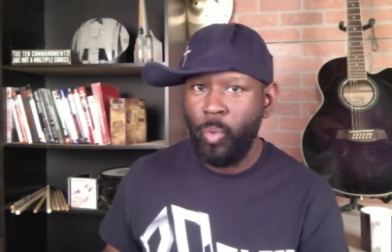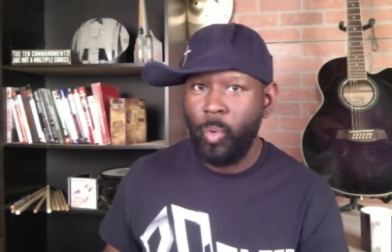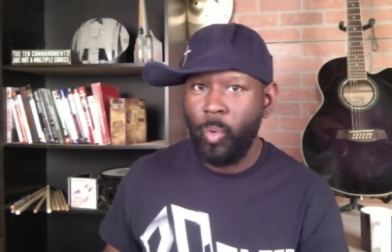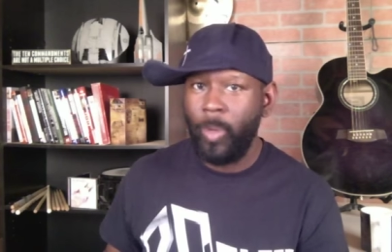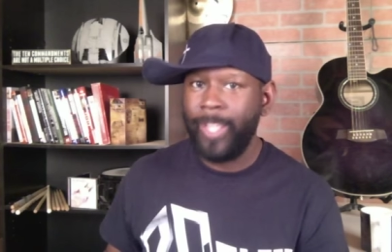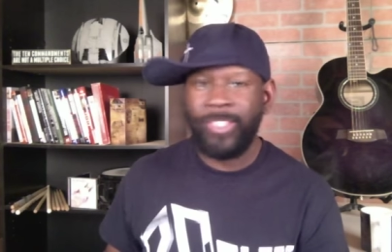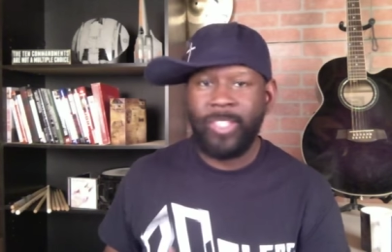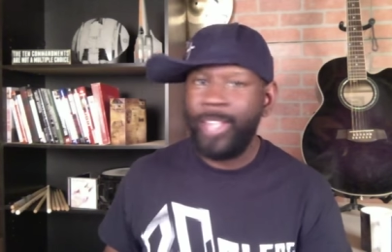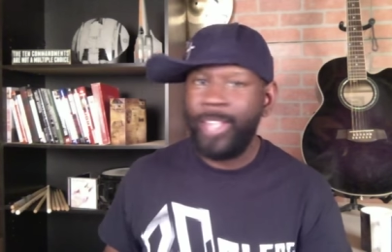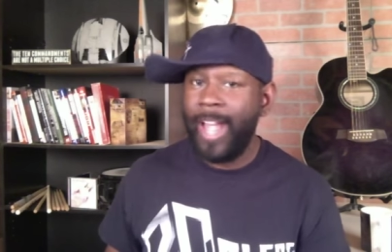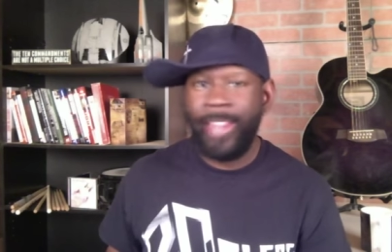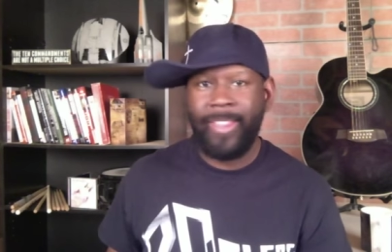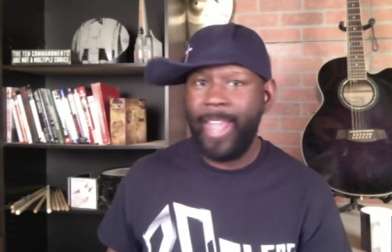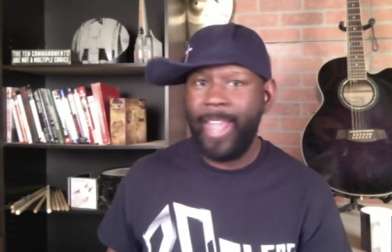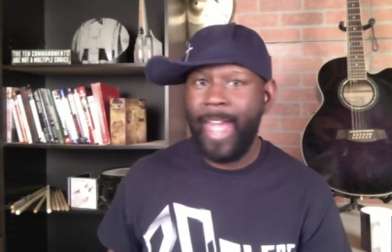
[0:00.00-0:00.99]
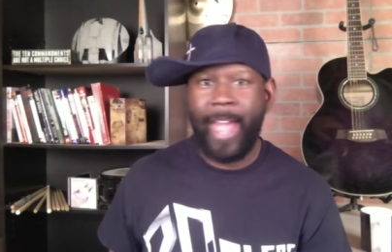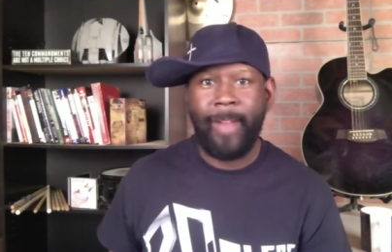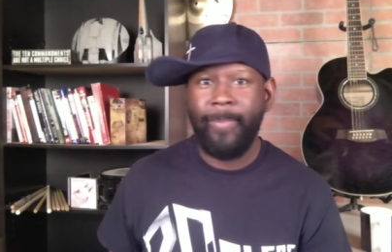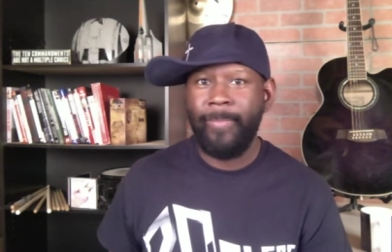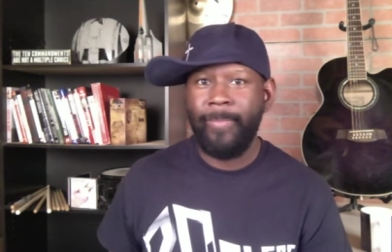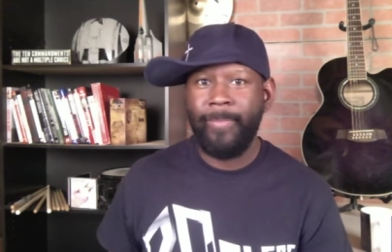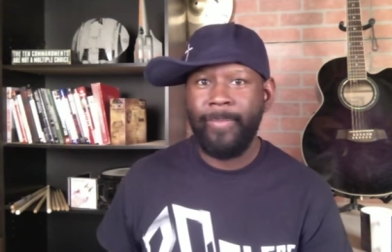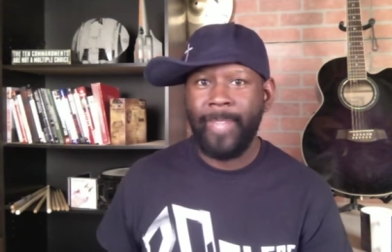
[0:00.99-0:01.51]
It's not that.
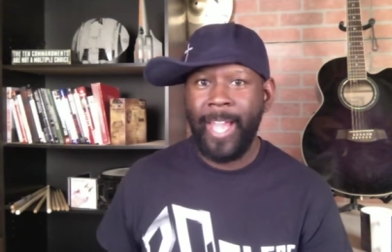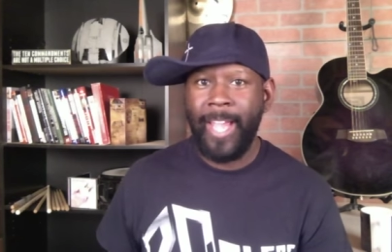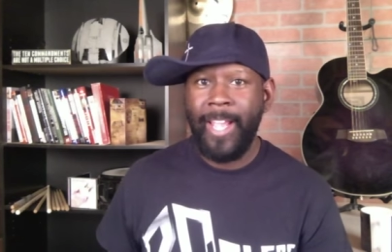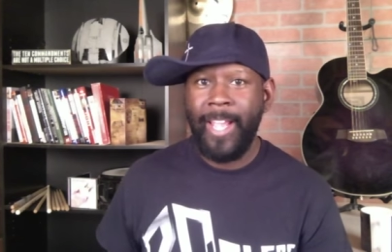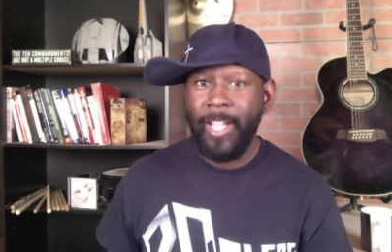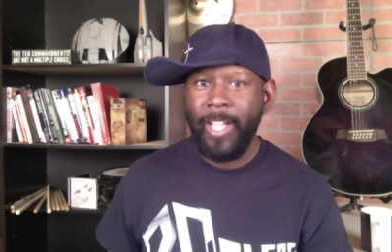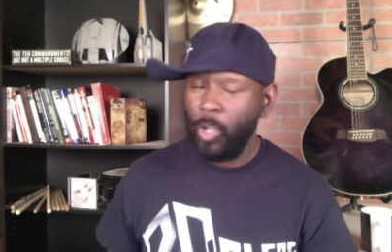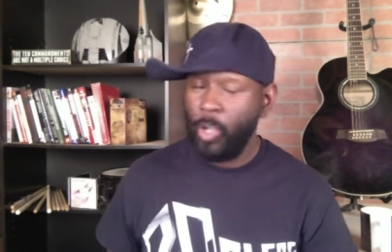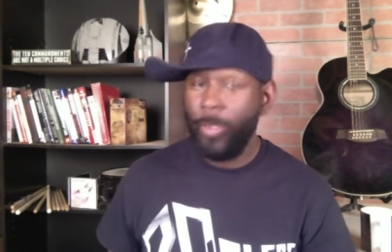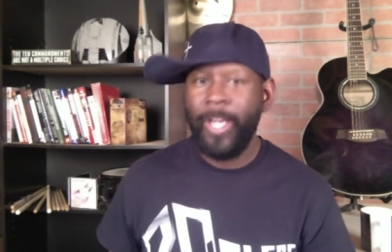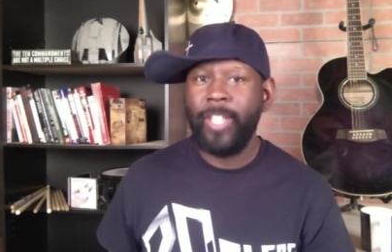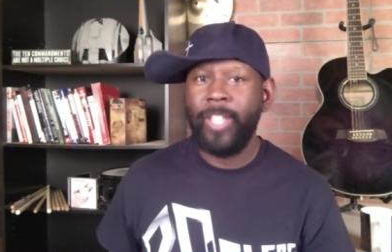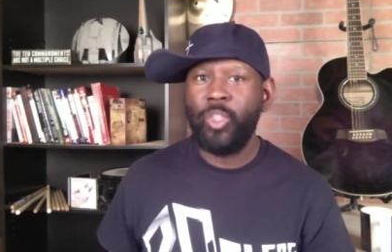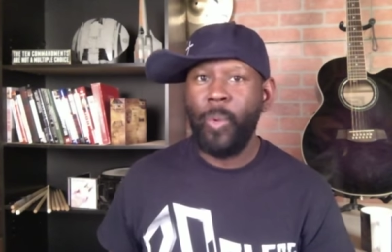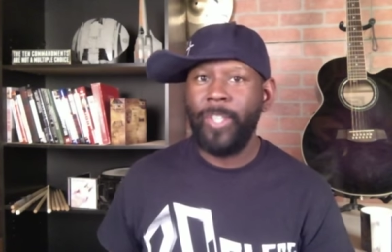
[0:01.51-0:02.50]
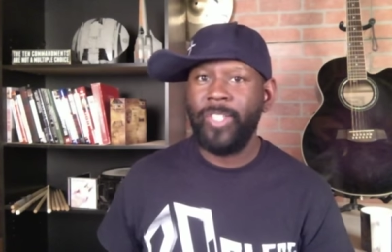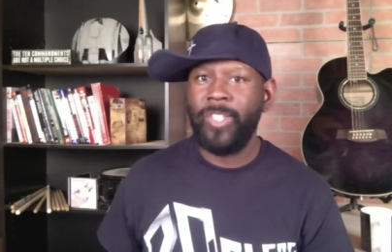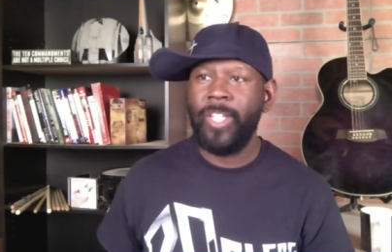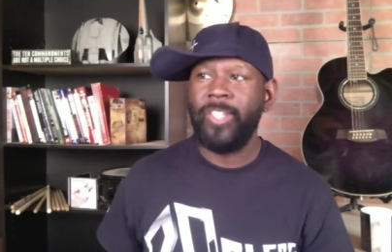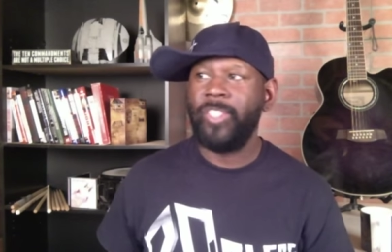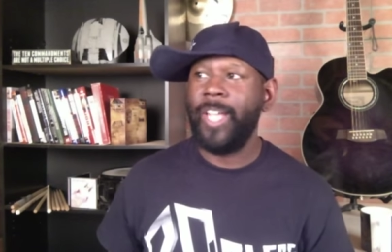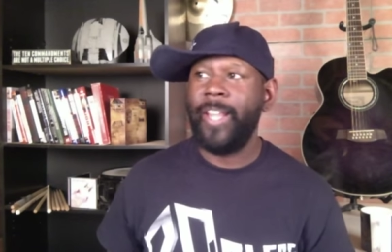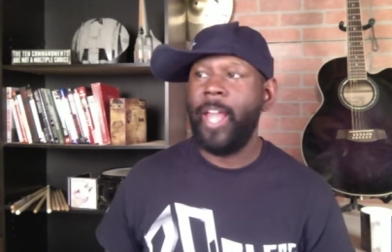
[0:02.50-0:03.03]
Okay? Don't get it twisted and
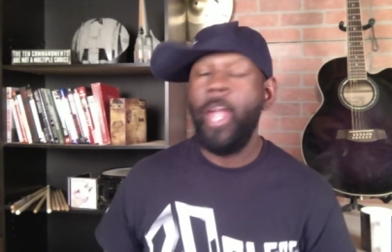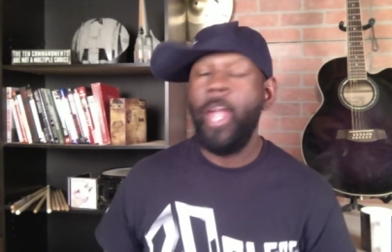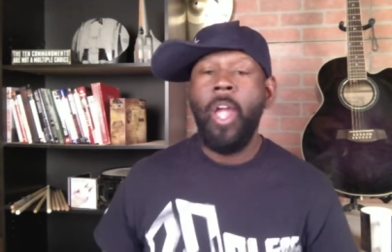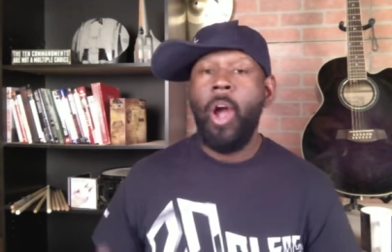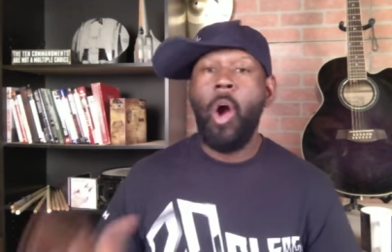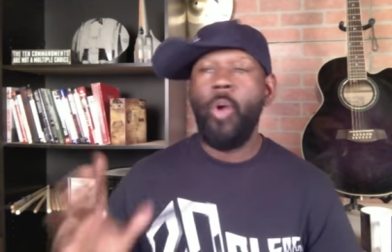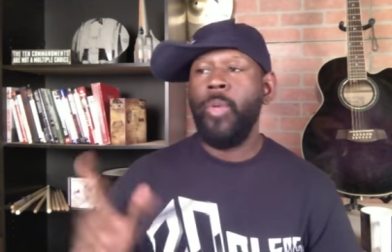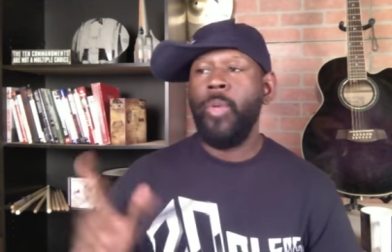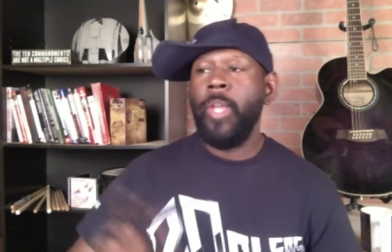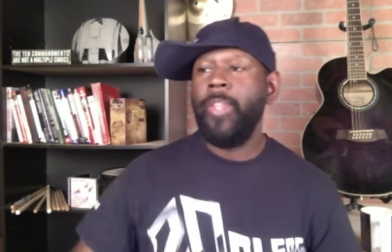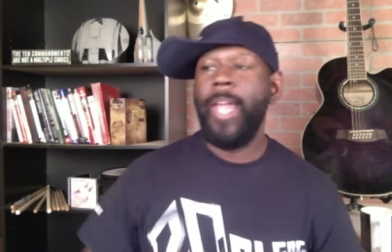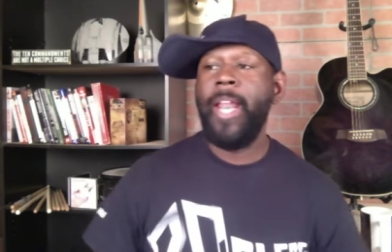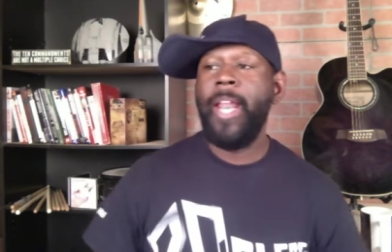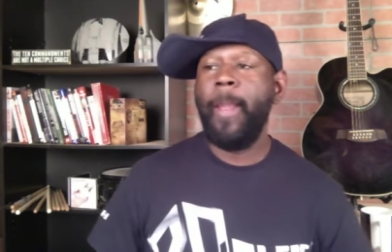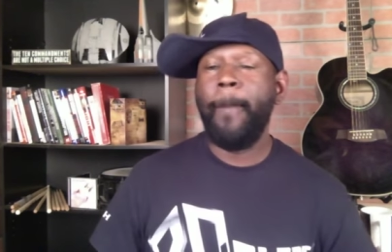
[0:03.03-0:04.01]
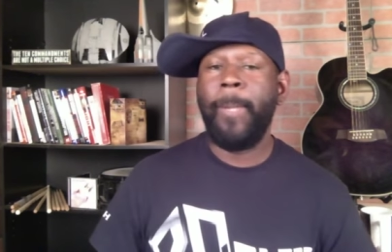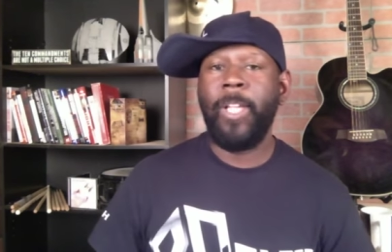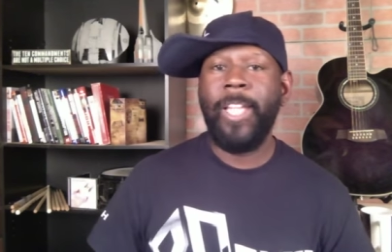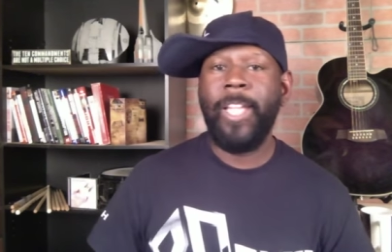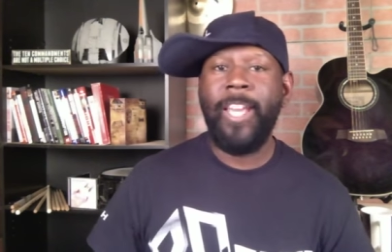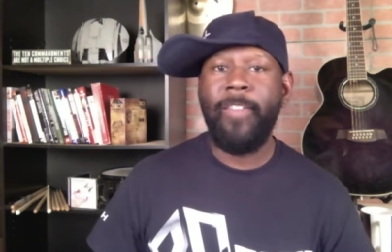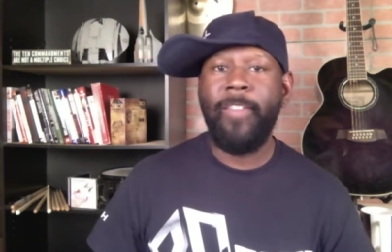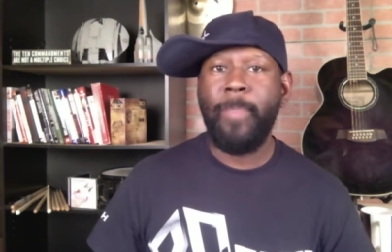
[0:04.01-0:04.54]
say that, oh, they didn't
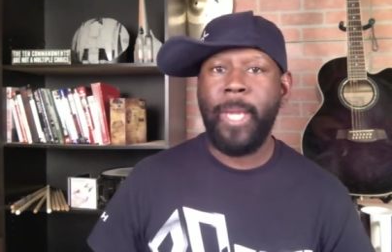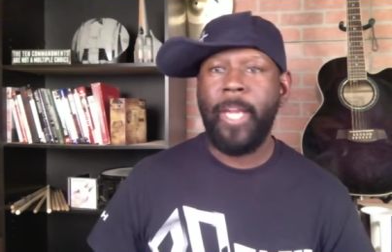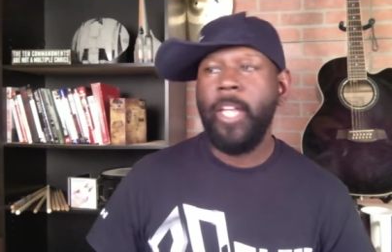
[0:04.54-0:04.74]
believe me,